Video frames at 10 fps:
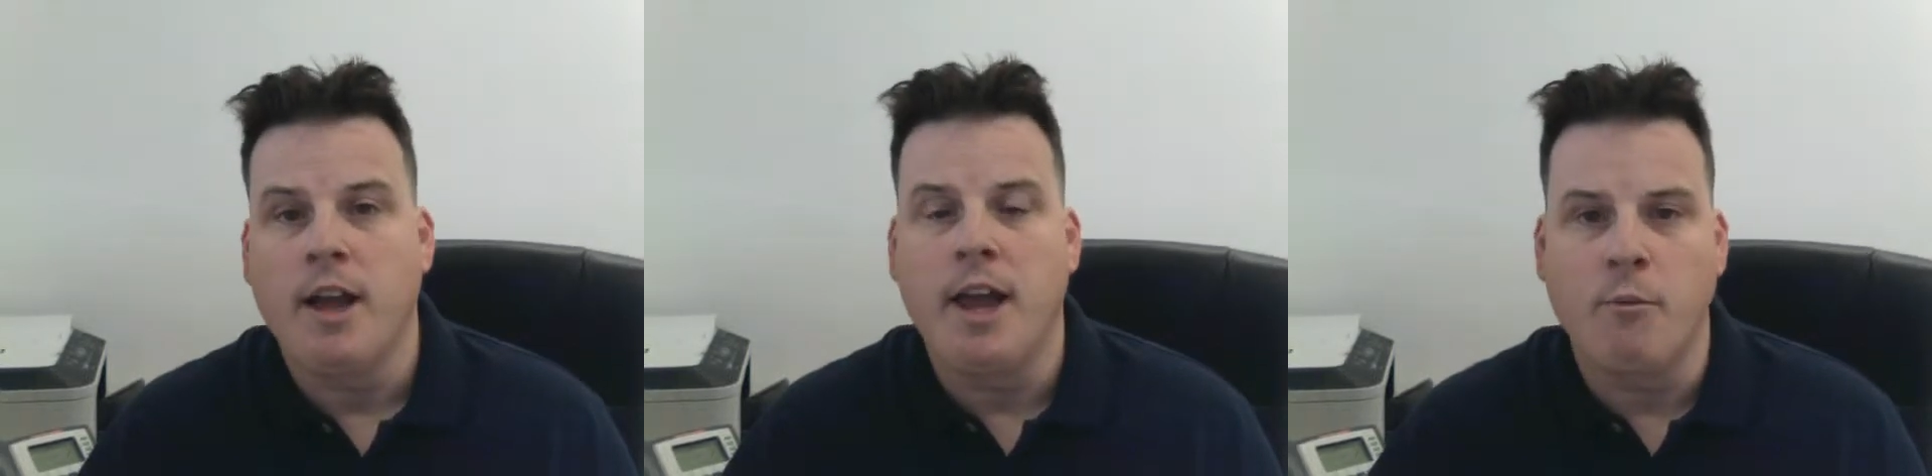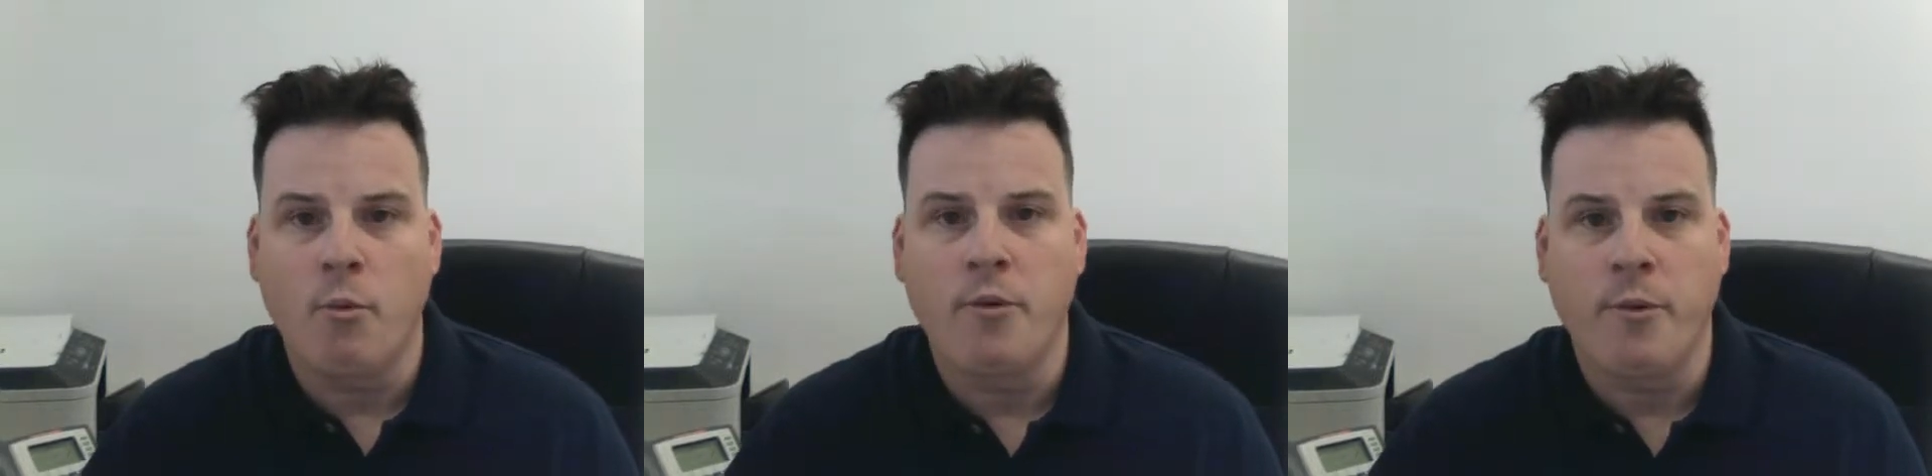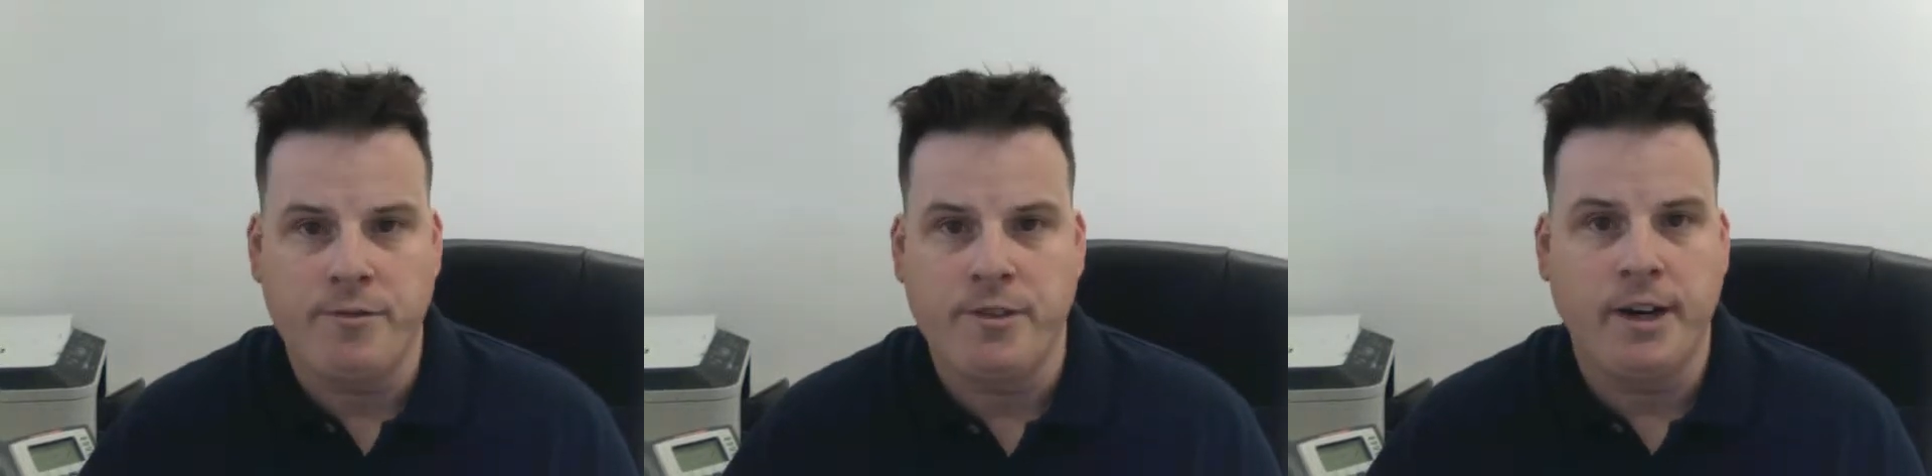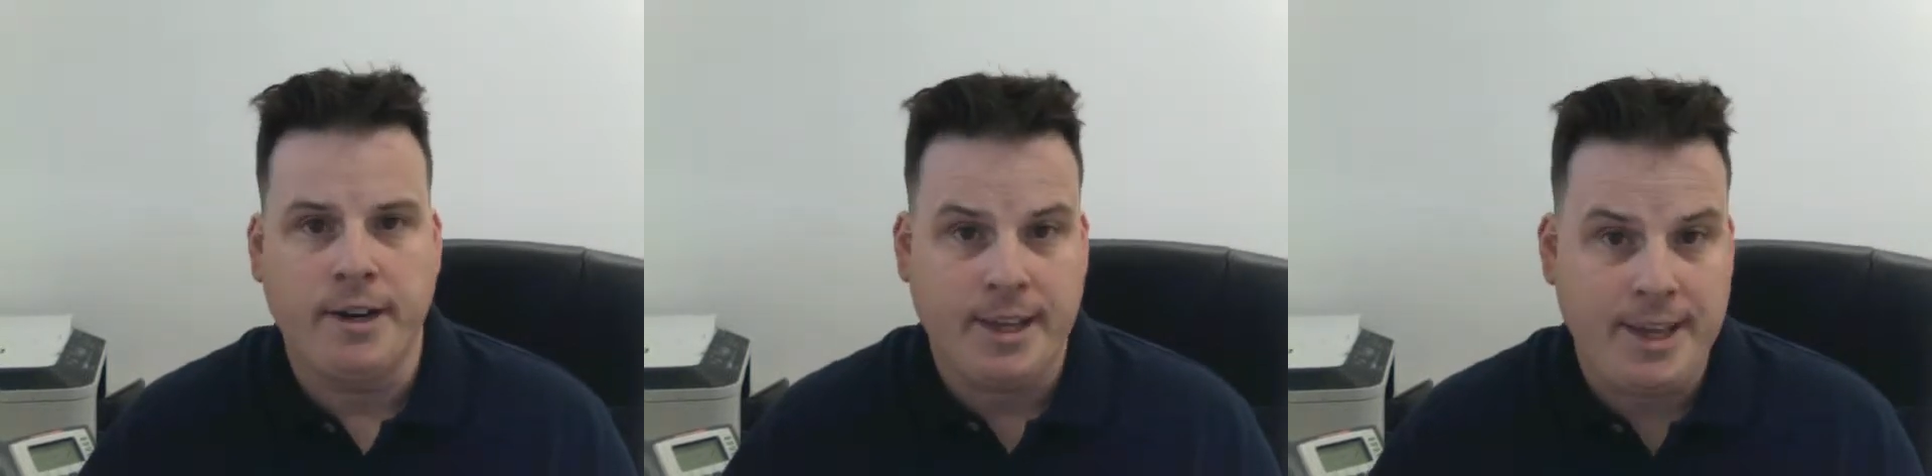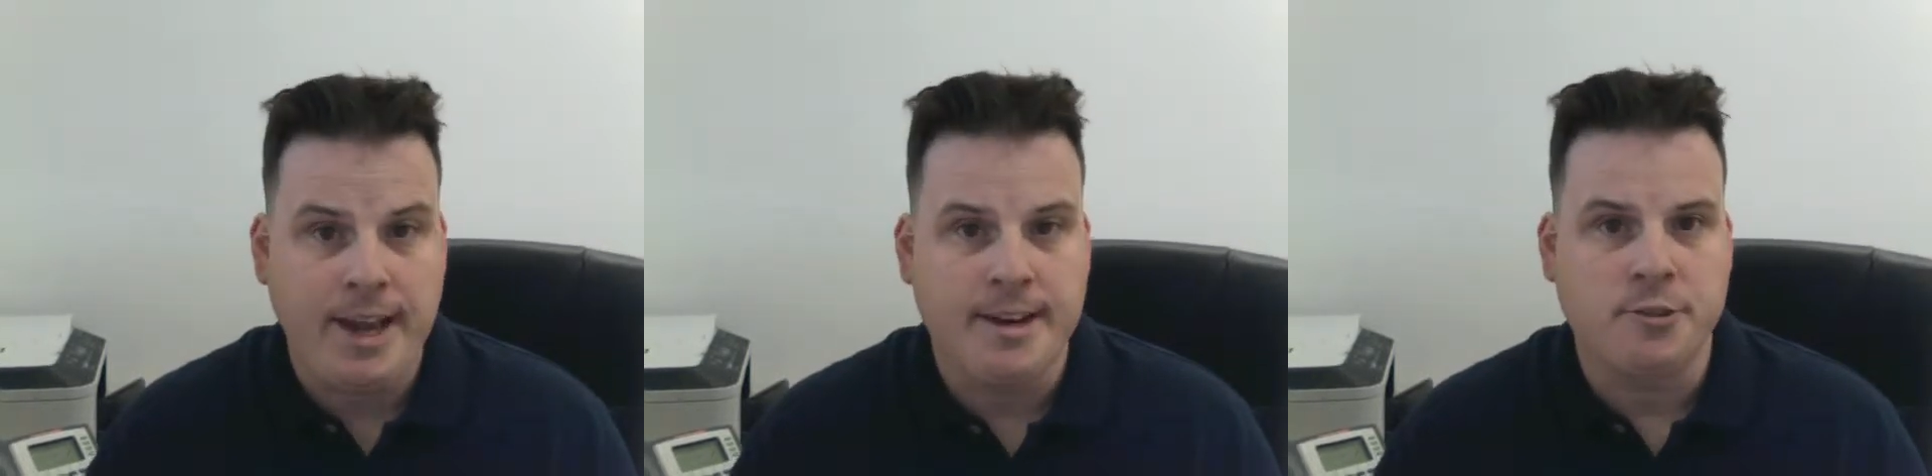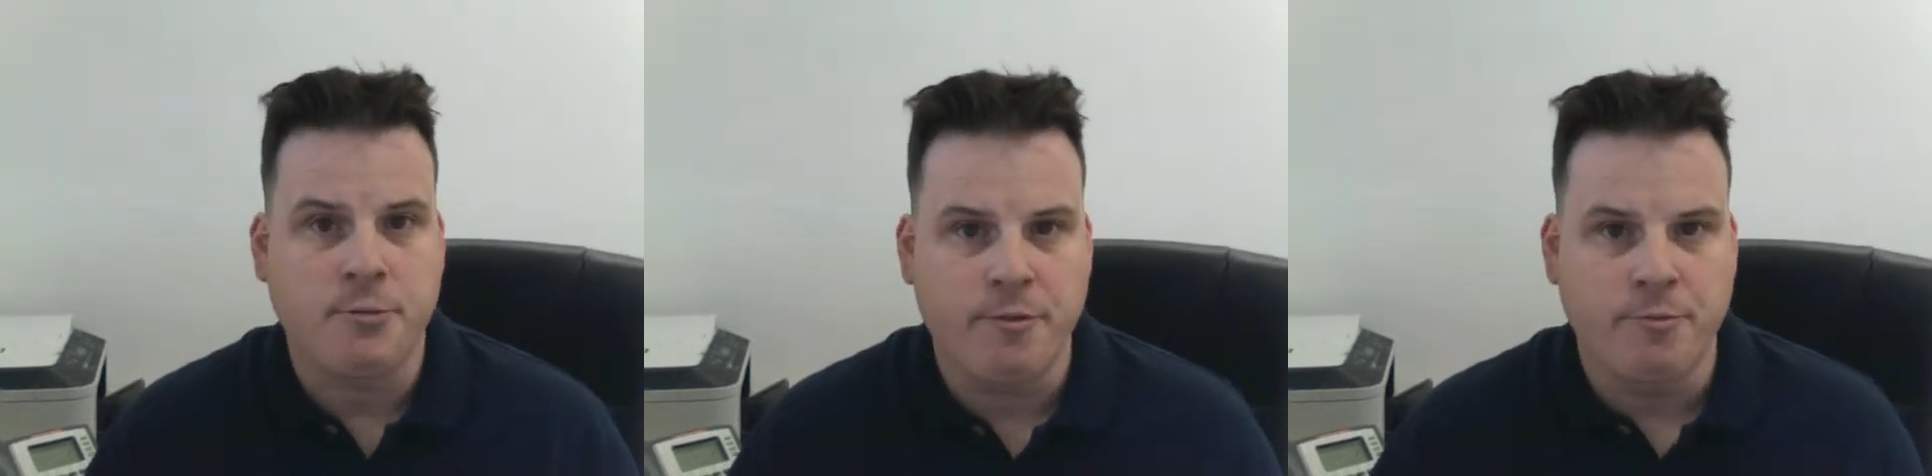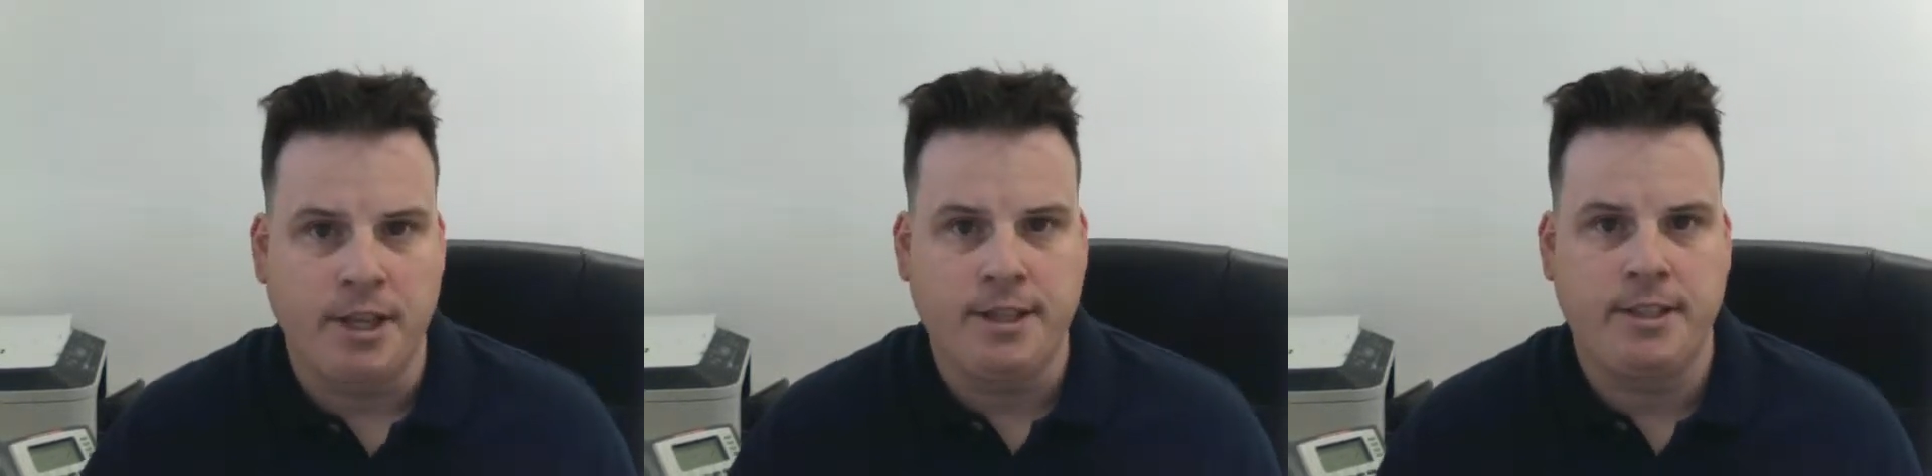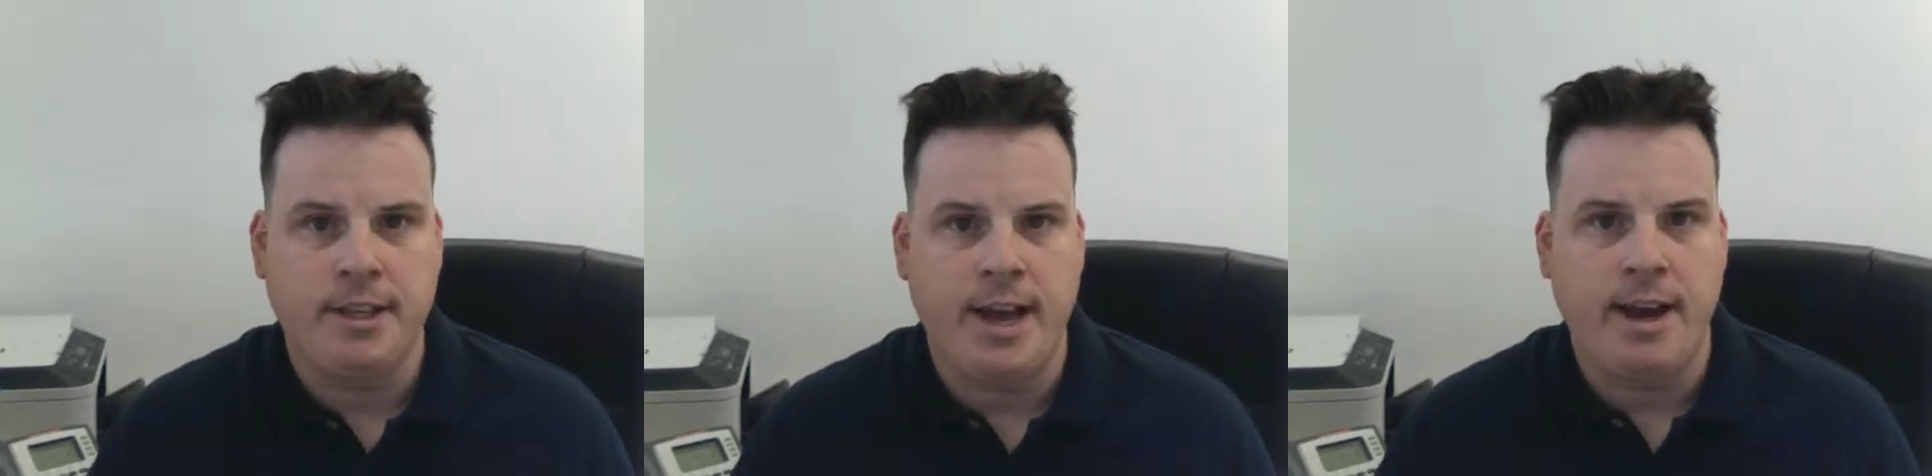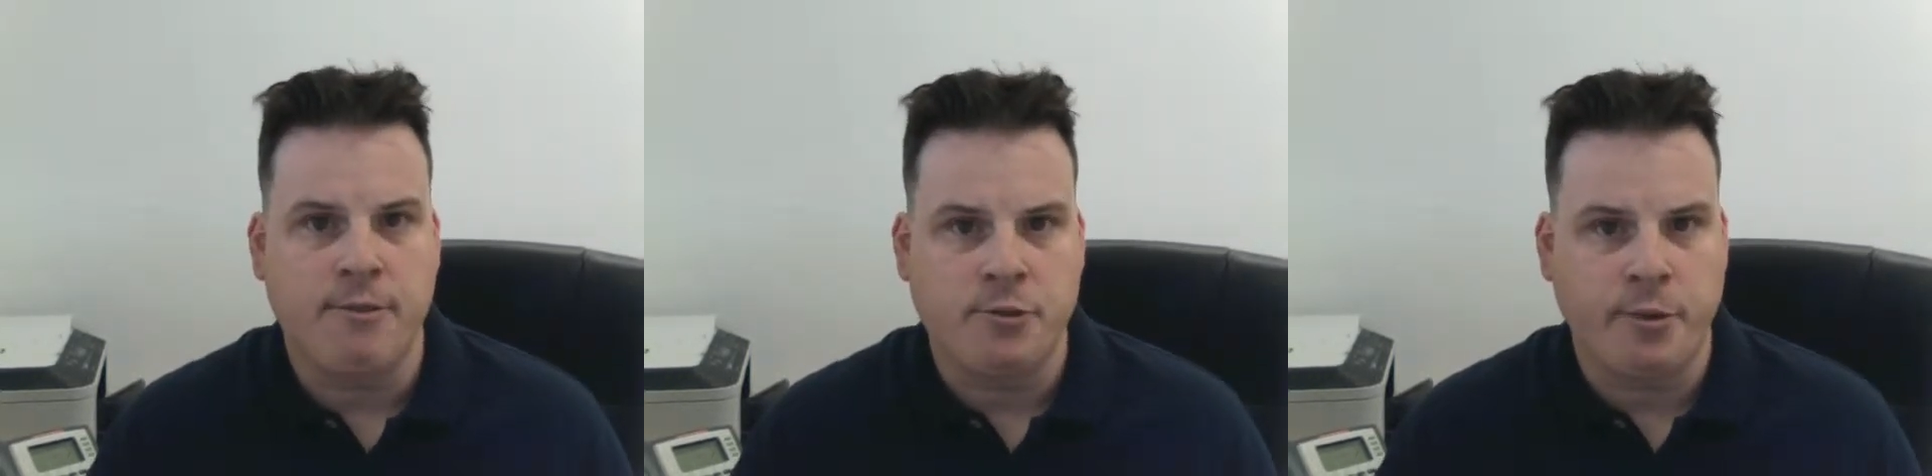And what we've done again is we've blended the average,